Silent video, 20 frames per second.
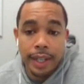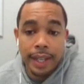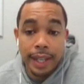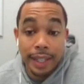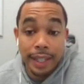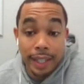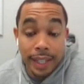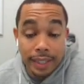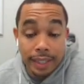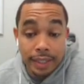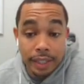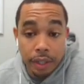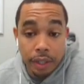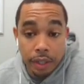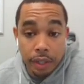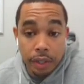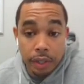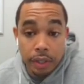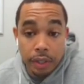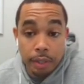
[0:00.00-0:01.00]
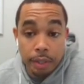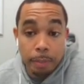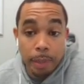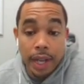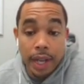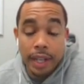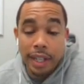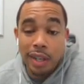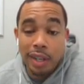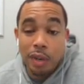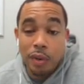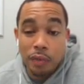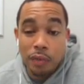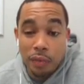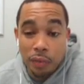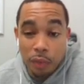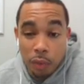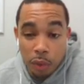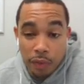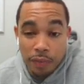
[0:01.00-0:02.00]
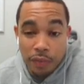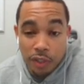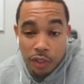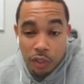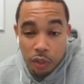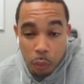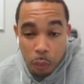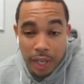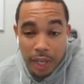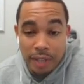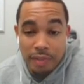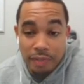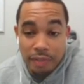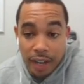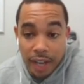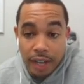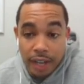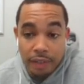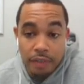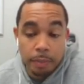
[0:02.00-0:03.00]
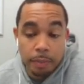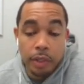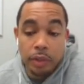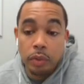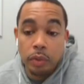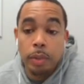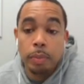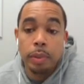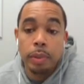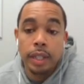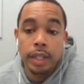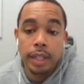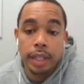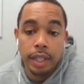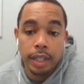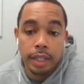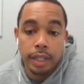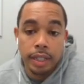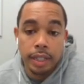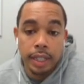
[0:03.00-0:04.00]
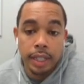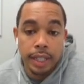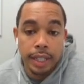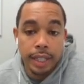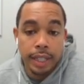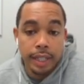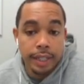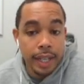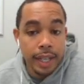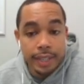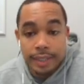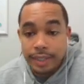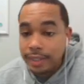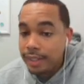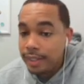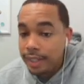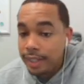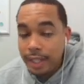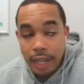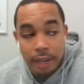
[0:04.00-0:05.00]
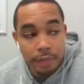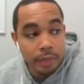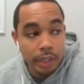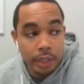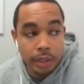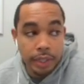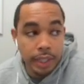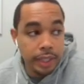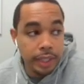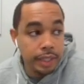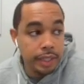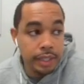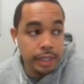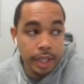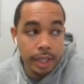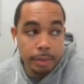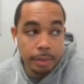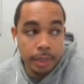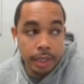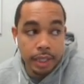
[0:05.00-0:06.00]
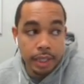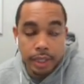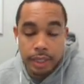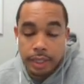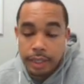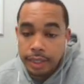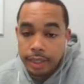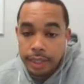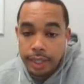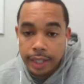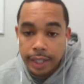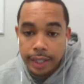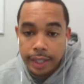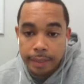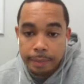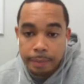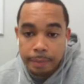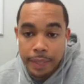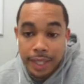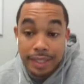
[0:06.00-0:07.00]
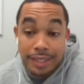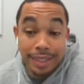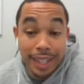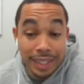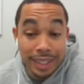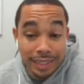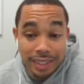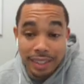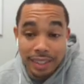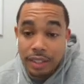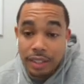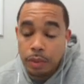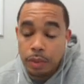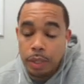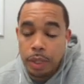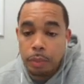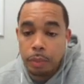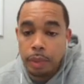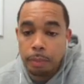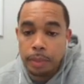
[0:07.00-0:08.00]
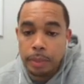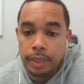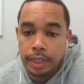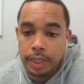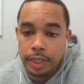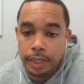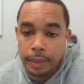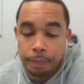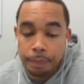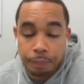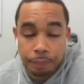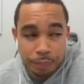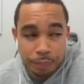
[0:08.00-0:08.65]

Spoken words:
and Lexi Hall combined to go 4 for 25 from the 3-point line. That's never going to get the job done. That's less than the 21%.